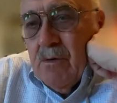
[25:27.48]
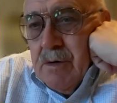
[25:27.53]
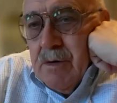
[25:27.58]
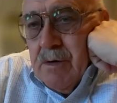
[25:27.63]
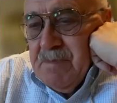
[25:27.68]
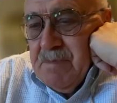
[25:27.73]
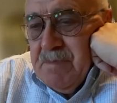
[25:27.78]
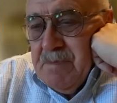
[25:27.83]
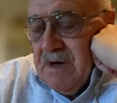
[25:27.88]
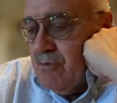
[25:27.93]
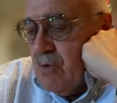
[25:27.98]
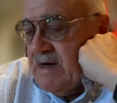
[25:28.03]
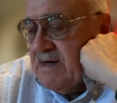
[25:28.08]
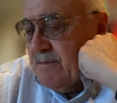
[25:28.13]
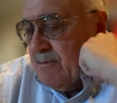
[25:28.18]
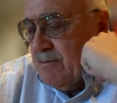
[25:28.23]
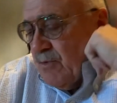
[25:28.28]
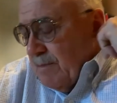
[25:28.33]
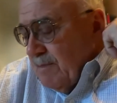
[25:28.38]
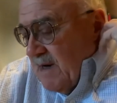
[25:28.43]
would be
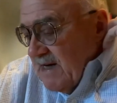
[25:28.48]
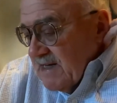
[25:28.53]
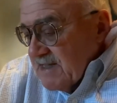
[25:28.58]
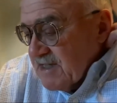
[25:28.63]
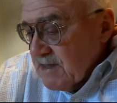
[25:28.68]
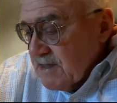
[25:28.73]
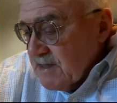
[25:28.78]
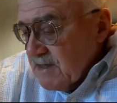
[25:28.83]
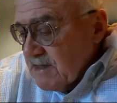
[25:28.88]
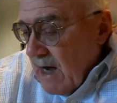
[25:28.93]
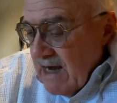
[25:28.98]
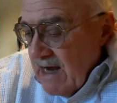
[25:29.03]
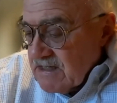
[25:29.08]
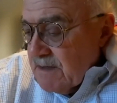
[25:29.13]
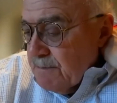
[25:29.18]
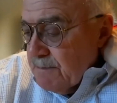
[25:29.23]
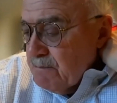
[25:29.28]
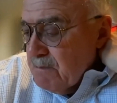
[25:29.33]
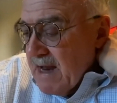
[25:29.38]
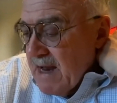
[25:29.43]
remiss not
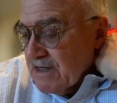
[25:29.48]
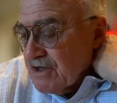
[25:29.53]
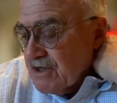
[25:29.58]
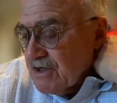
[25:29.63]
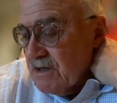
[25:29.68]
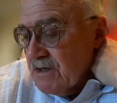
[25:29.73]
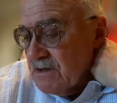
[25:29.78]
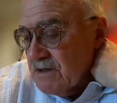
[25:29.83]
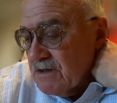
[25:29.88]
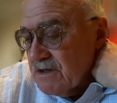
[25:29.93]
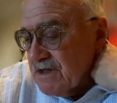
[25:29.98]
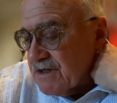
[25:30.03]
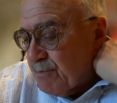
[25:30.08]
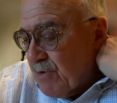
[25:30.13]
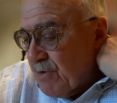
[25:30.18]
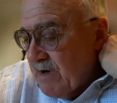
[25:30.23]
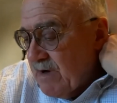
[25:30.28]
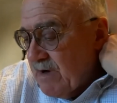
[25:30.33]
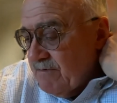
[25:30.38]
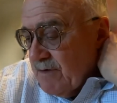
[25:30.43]
to mention just
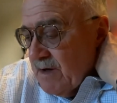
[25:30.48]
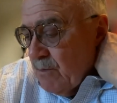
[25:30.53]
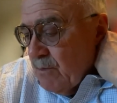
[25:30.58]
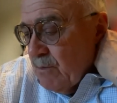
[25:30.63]
briefly